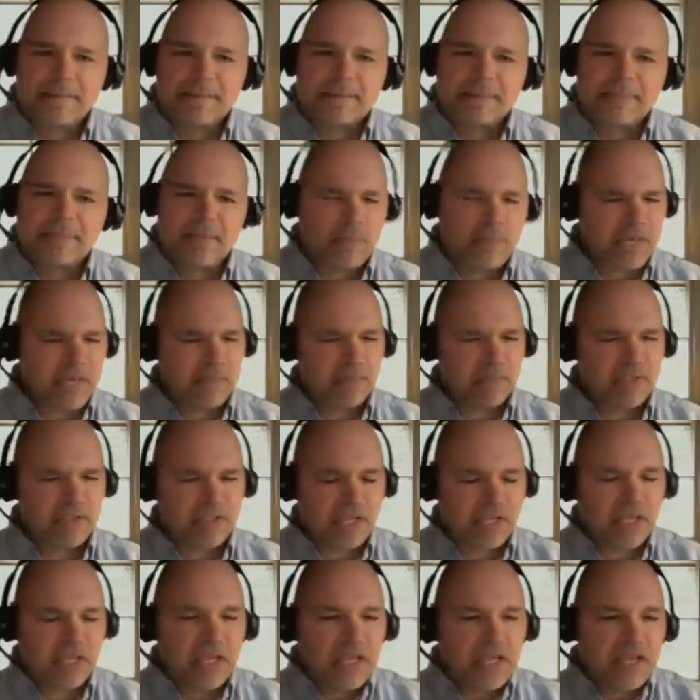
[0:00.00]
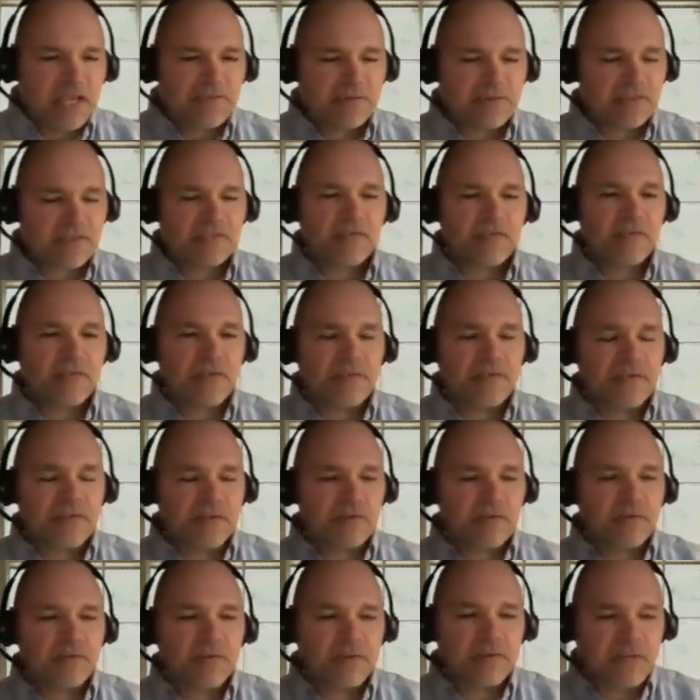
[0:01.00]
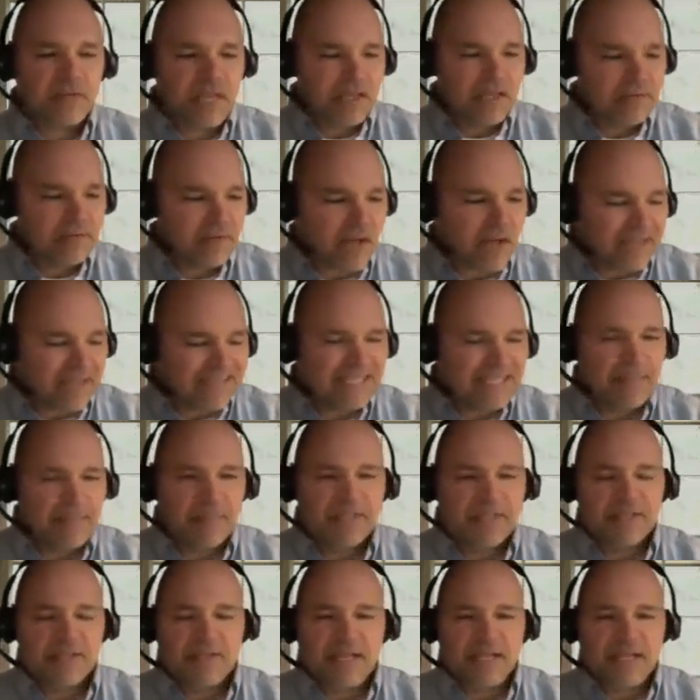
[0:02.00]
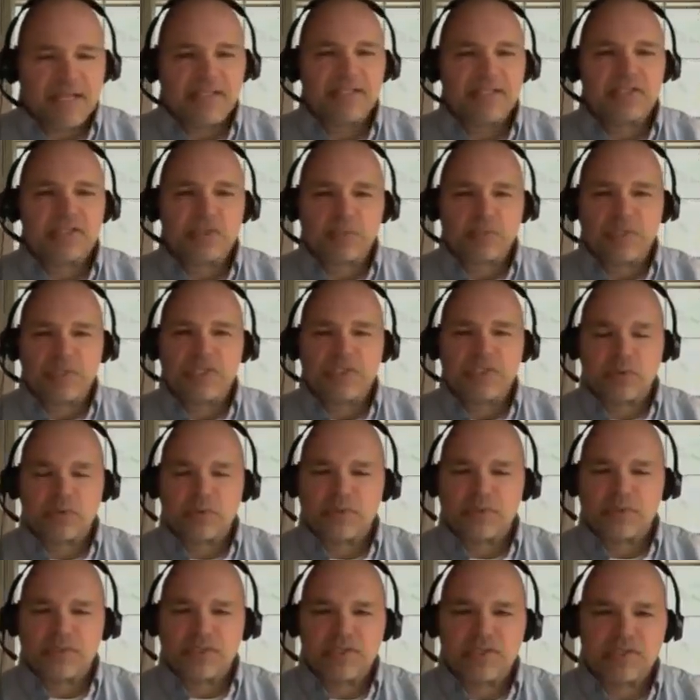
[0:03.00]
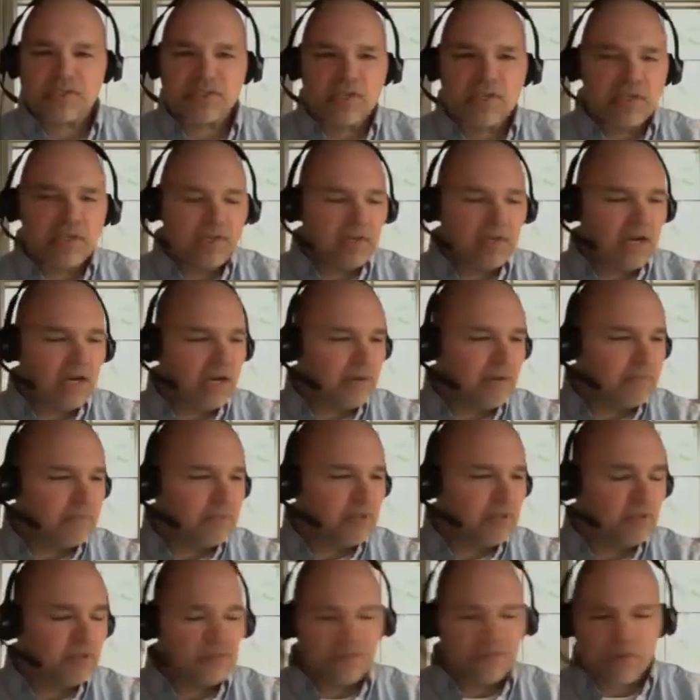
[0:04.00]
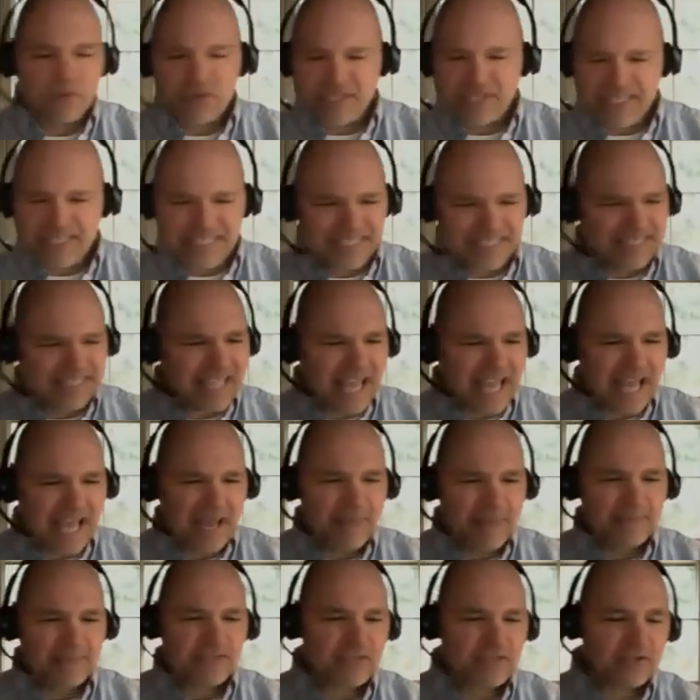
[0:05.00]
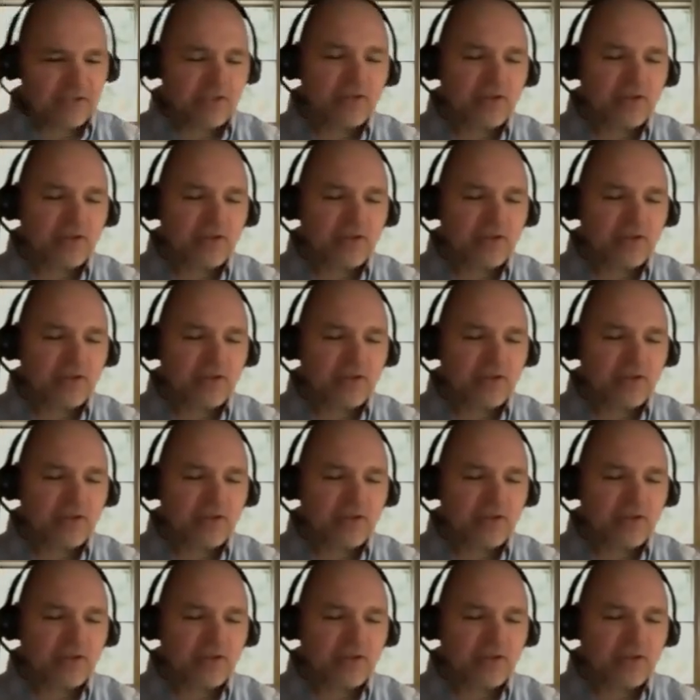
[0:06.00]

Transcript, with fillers: They made a mistake. And first of all, and they have unlimited, endless resources, um, university labs.